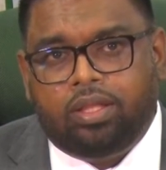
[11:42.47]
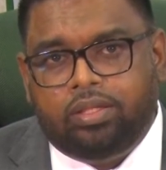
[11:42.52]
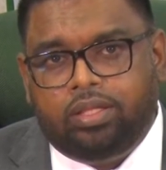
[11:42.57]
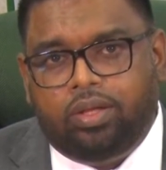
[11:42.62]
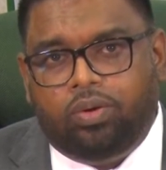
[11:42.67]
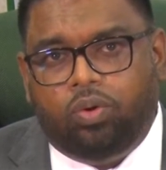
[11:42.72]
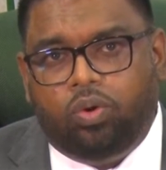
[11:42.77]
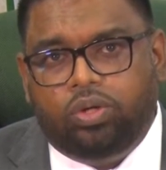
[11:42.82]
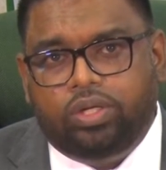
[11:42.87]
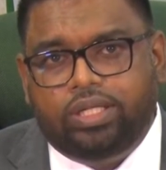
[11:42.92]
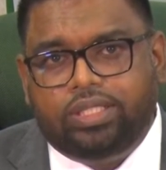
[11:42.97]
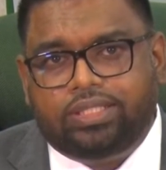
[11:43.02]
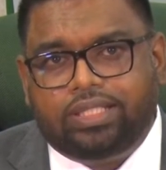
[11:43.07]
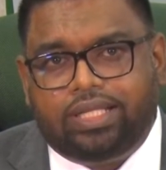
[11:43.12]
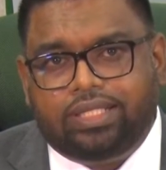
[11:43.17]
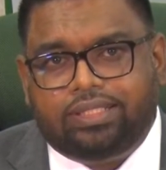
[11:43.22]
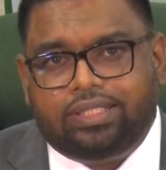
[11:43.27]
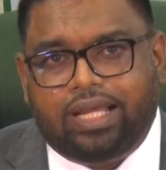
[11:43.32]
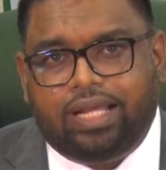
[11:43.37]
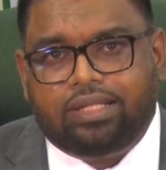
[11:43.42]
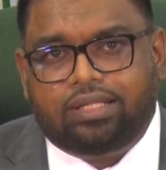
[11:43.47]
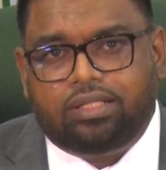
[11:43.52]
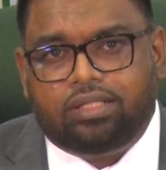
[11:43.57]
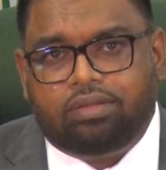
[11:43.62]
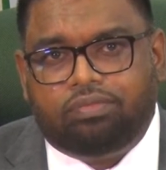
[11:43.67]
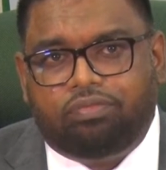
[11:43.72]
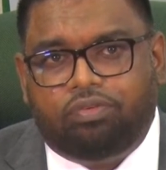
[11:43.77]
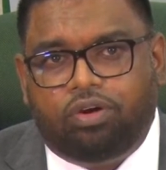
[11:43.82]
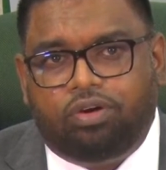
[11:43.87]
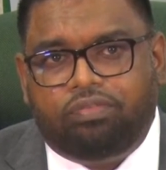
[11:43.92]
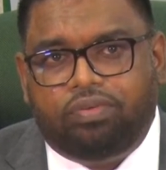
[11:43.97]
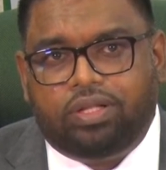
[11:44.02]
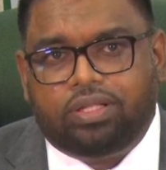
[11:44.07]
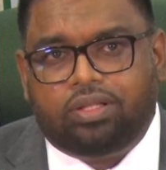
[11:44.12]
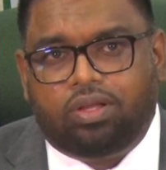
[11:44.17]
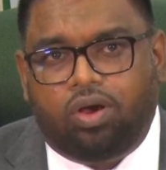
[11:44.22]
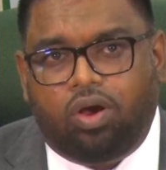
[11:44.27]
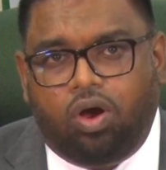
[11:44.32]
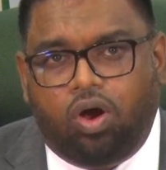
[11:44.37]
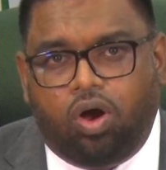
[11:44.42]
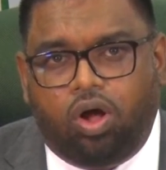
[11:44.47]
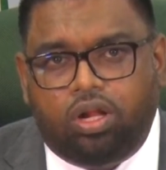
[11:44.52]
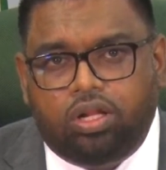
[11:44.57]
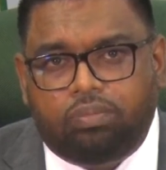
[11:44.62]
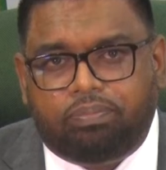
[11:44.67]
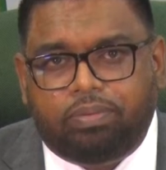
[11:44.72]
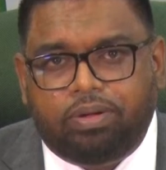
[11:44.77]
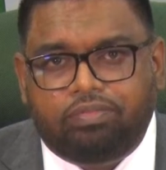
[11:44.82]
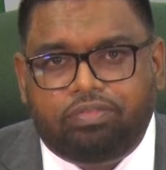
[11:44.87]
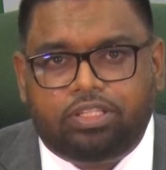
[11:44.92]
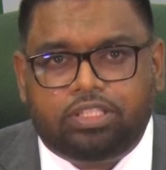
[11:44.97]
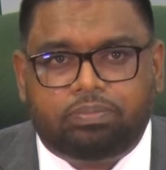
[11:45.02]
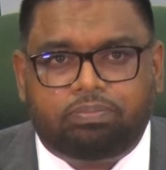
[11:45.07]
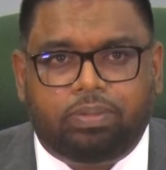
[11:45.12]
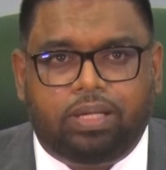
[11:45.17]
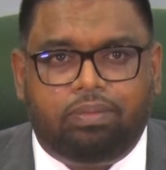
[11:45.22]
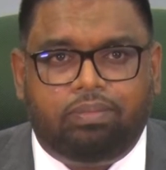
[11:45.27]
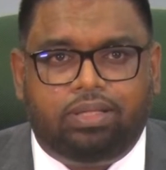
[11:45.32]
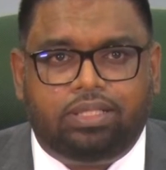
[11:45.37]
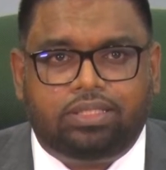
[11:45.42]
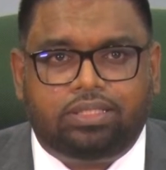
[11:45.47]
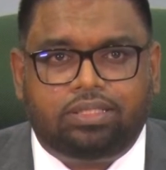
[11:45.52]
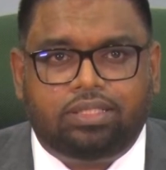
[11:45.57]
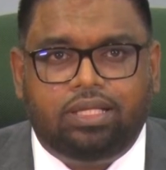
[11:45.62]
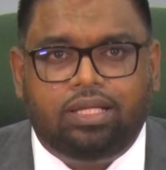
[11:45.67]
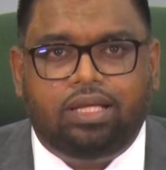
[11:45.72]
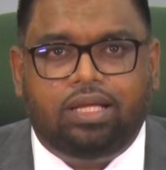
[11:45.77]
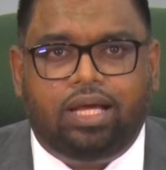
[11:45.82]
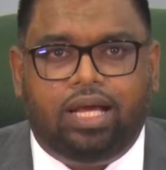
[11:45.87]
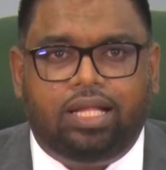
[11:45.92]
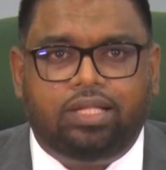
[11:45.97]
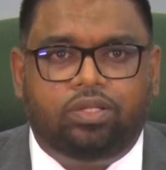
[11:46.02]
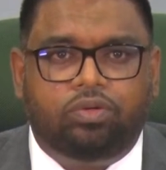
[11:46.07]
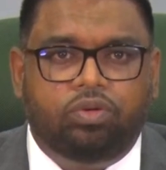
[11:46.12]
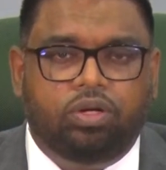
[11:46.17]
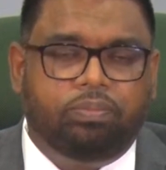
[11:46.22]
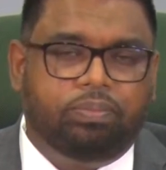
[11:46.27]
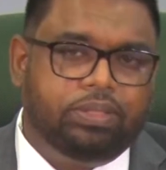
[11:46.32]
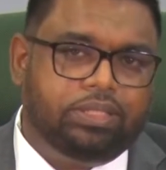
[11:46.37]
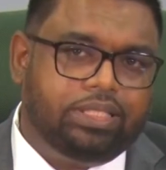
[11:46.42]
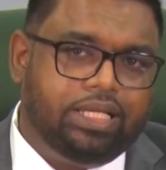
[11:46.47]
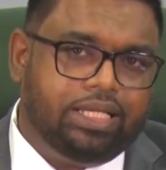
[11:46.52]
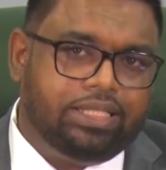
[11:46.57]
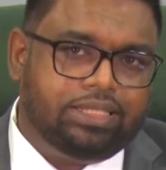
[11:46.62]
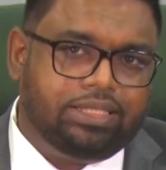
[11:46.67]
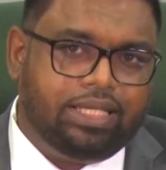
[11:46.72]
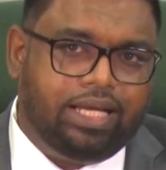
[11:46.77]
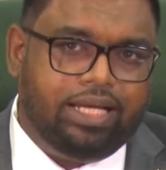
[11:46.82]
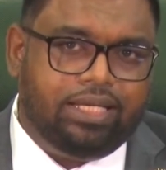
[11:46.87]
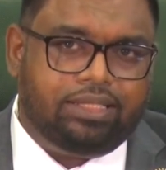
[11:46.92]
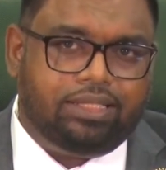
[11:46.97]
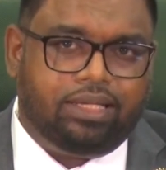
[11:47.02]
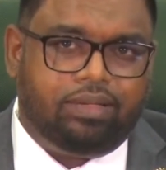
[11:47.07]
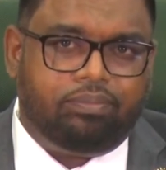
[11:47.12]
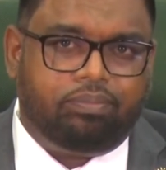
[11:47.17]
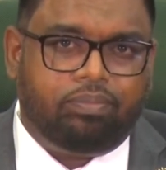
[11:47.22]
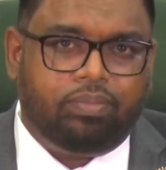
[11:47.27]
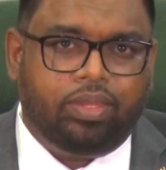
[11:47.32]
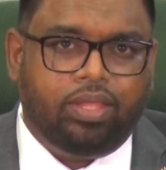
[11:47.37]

the owner is entitled to forfeit all the previous payments and to repossess the item.